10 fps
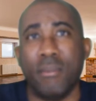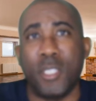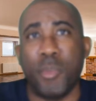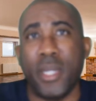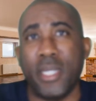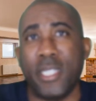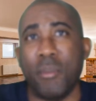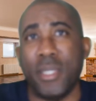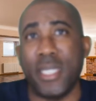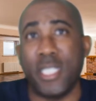spring
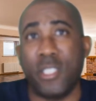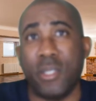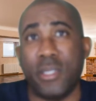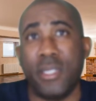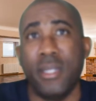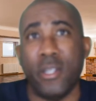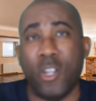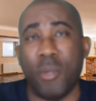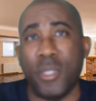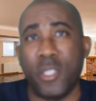assemblies at such
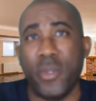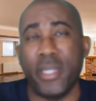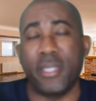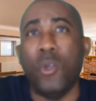enormous rate.